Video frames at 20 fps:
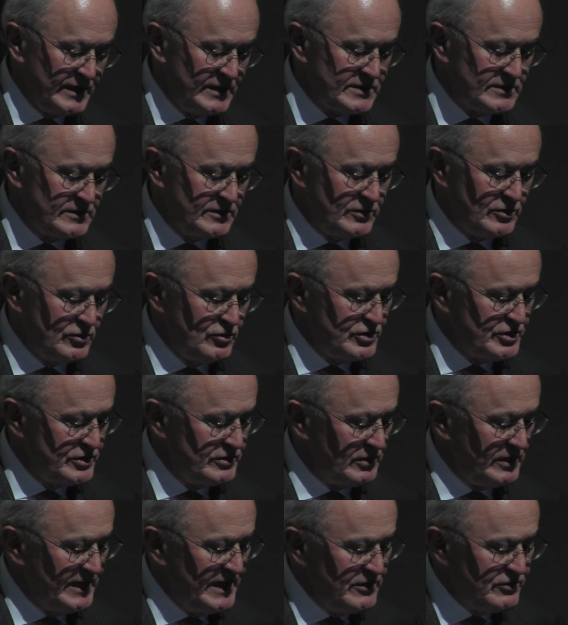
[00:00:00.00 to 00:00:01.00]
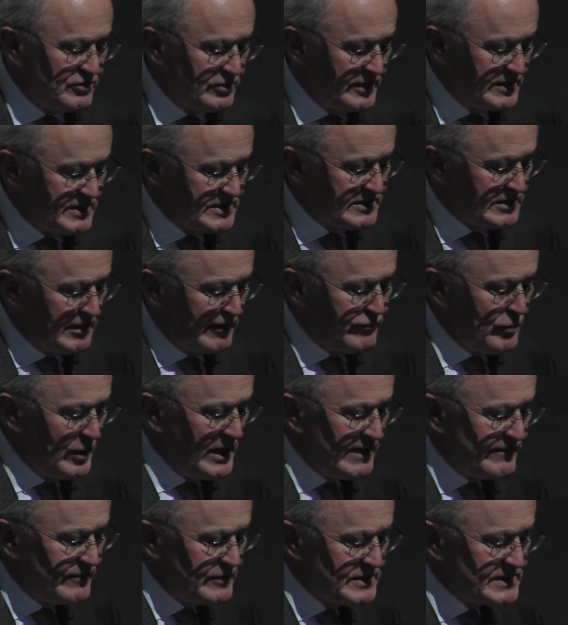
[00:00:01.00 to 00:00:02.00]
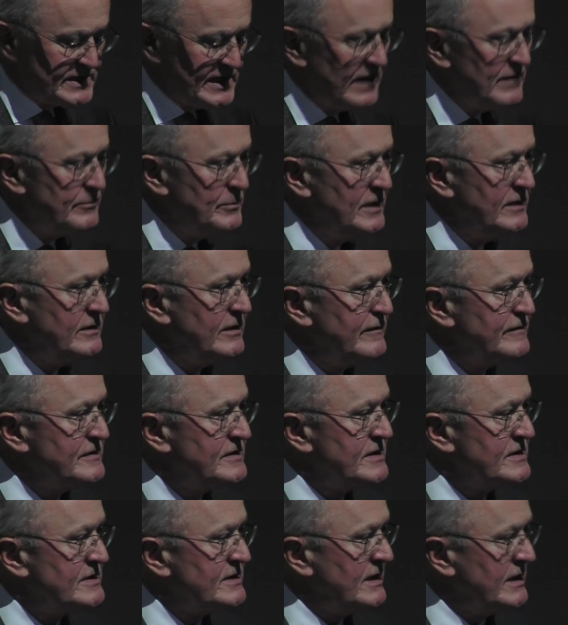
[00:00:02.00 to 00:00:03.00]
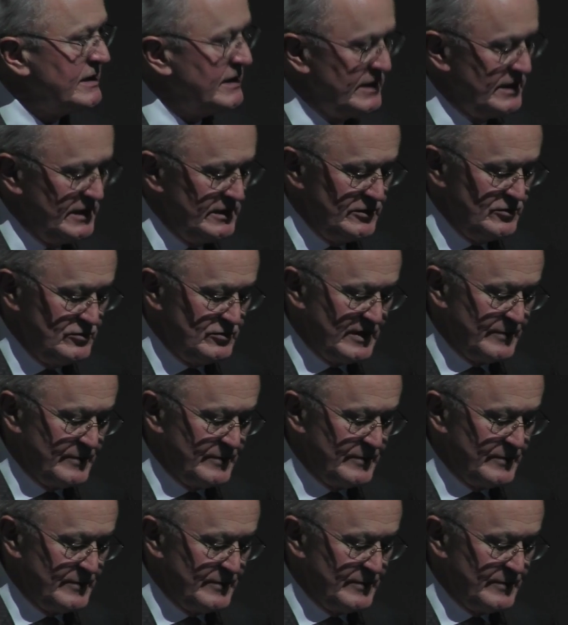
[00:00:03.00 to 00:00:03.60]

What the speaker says: institutional interests of whatever segment of society you